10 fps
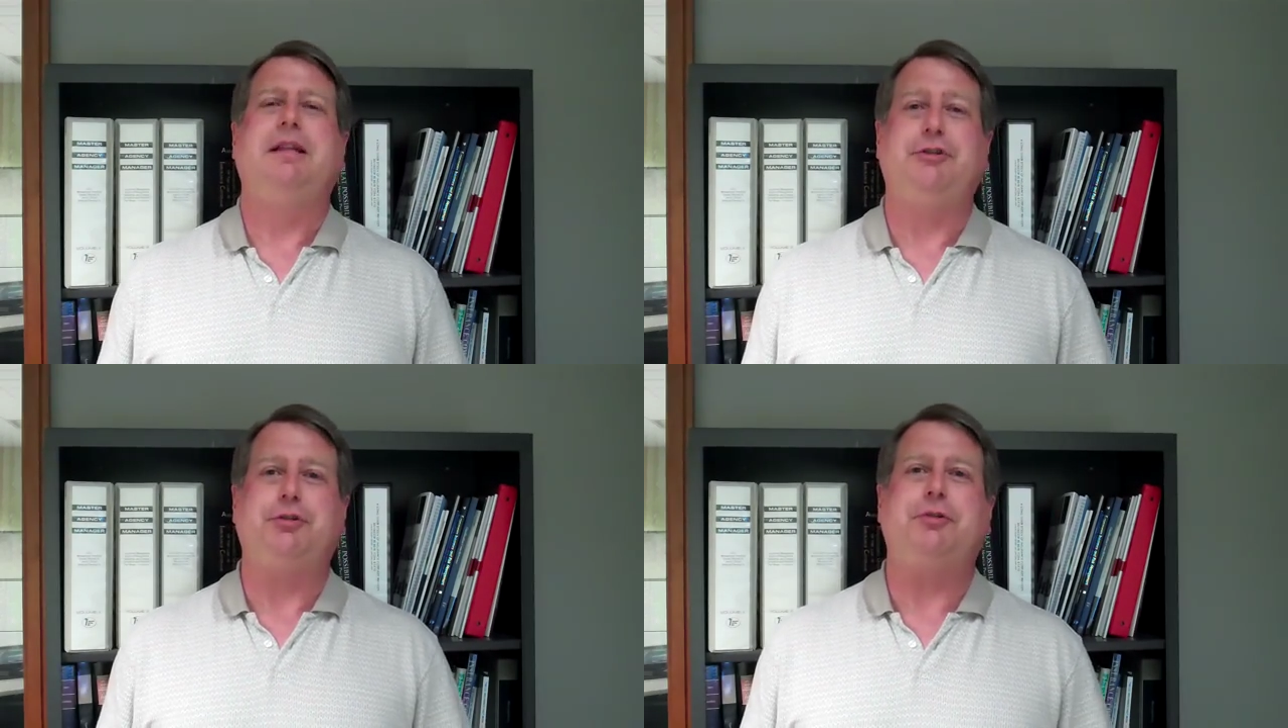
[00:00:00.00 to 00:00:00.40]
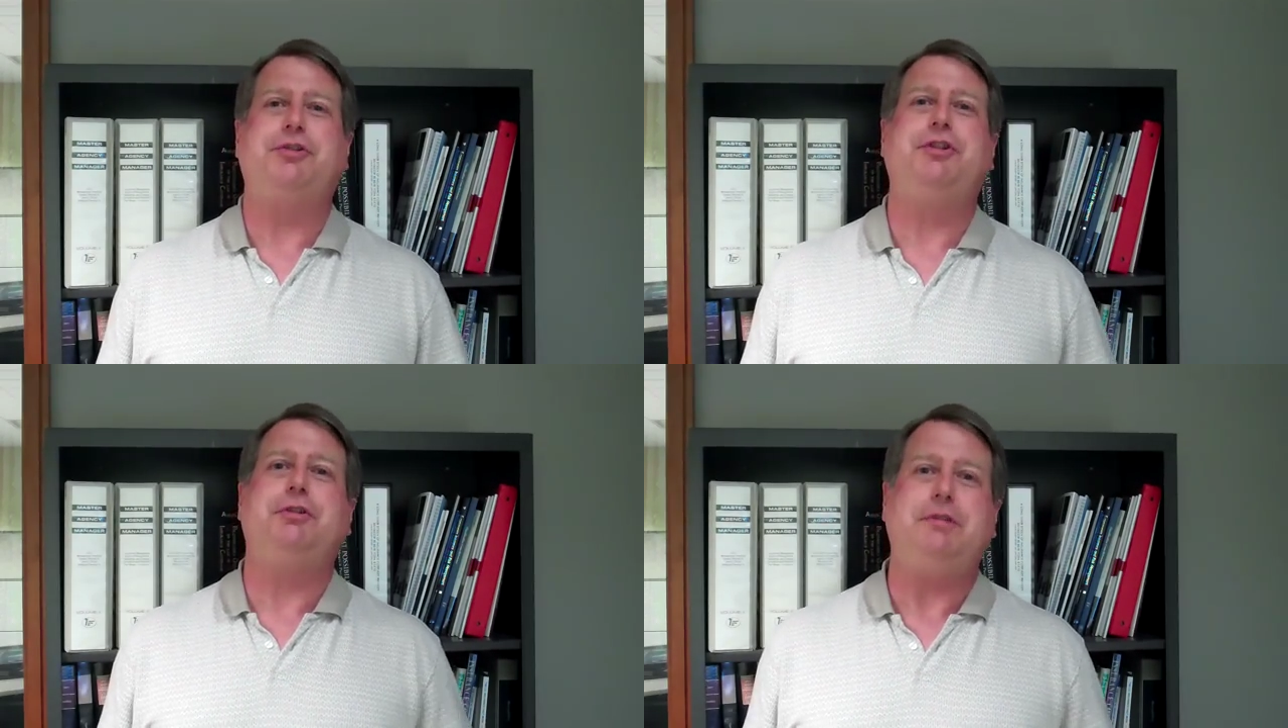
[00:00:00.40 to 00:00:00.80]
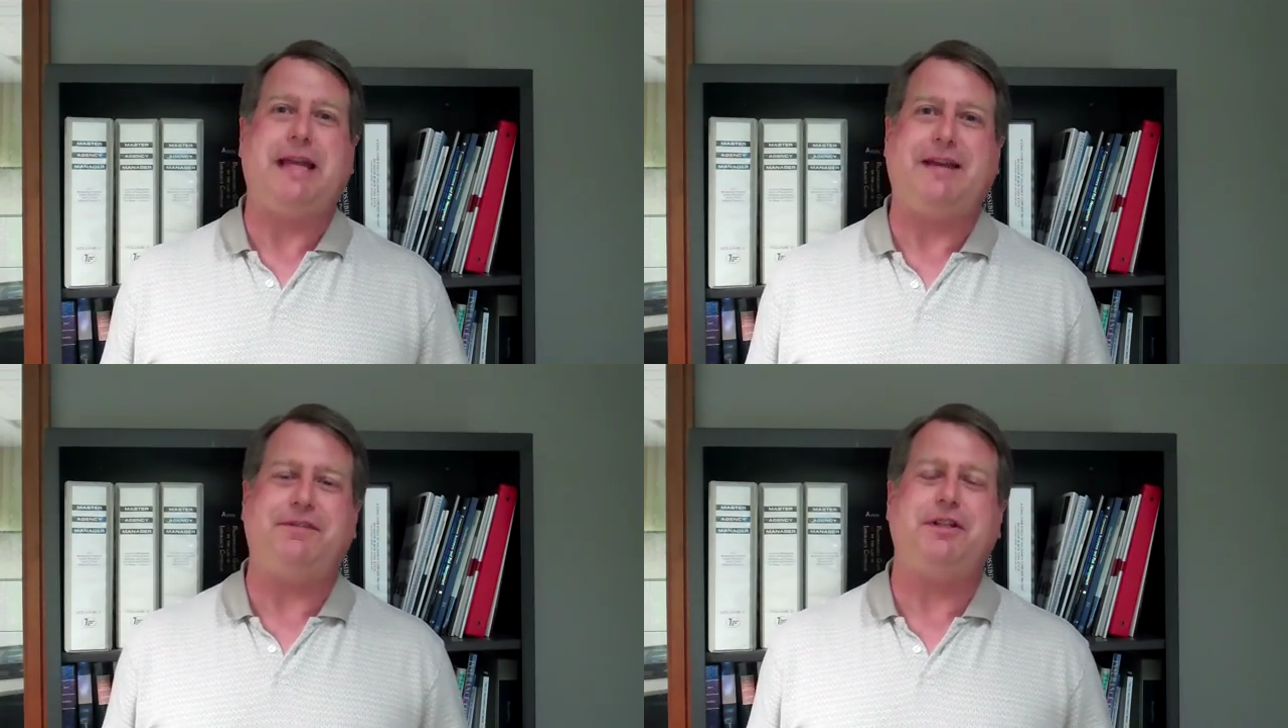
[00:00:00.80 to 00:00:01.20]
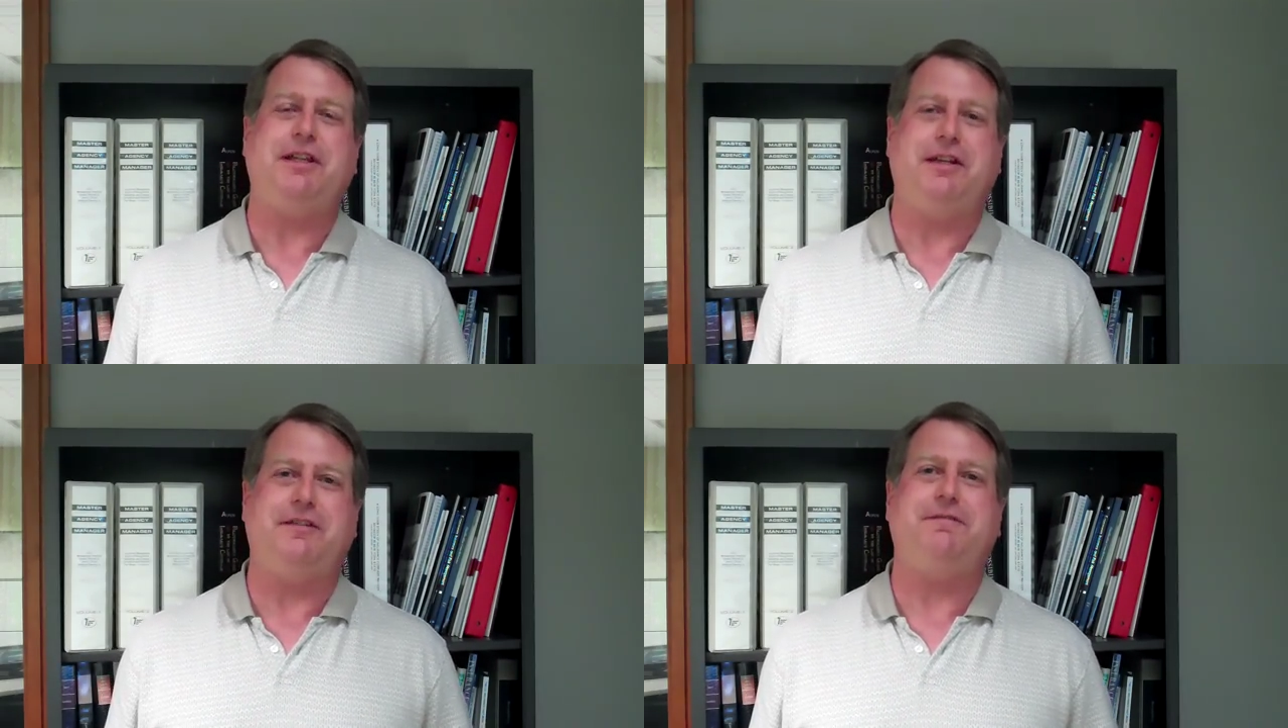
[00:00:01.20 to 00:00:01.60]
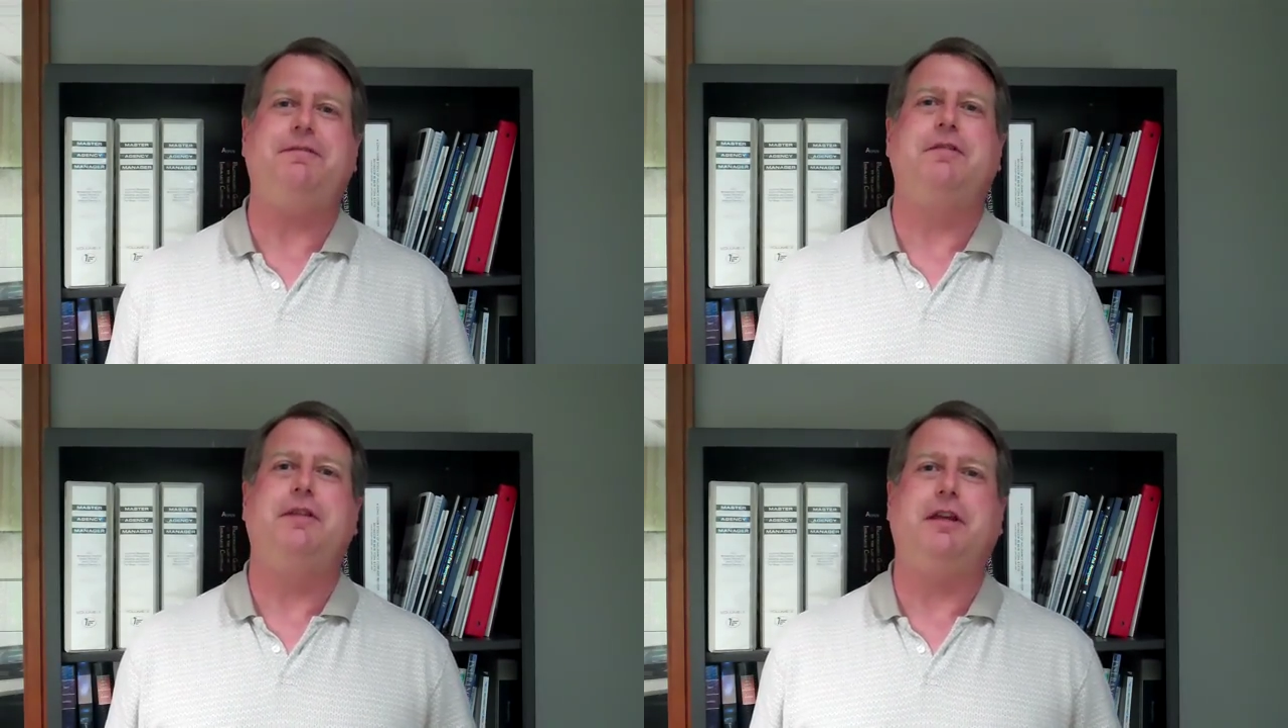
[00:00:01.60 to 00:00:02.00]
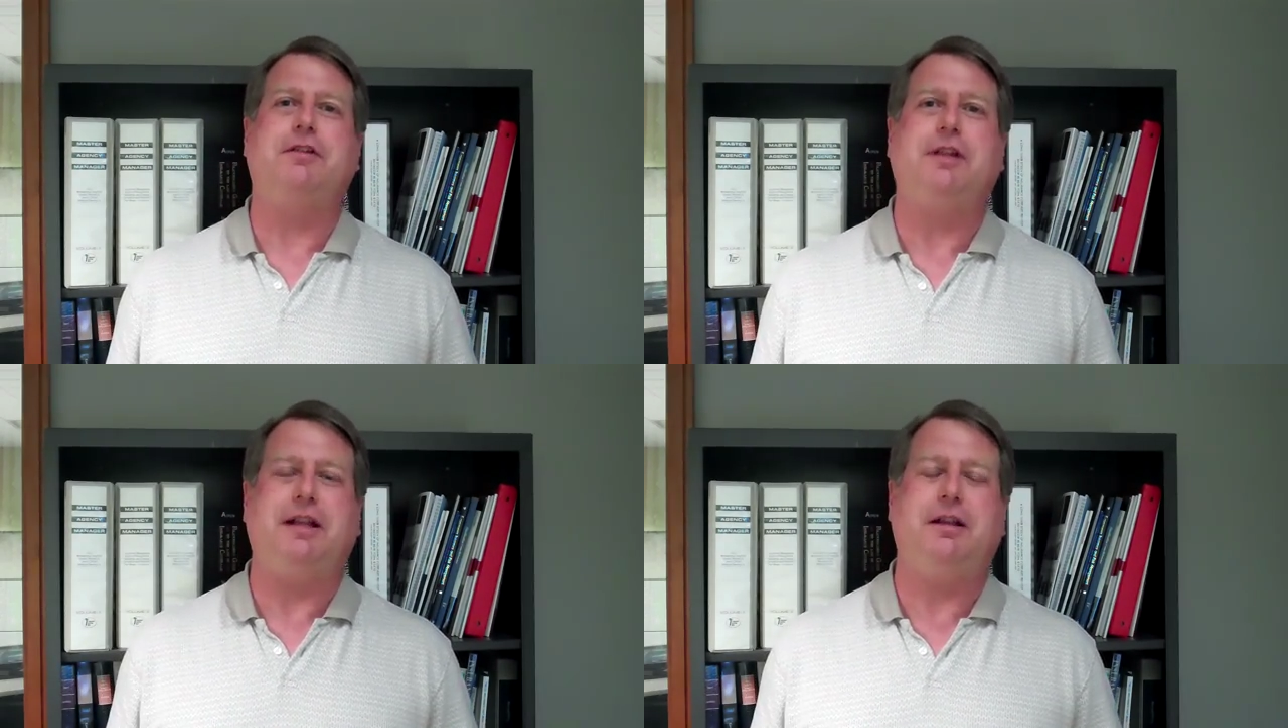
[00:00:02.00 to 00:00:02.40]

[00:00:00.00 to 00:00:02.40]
Insurers still have to give their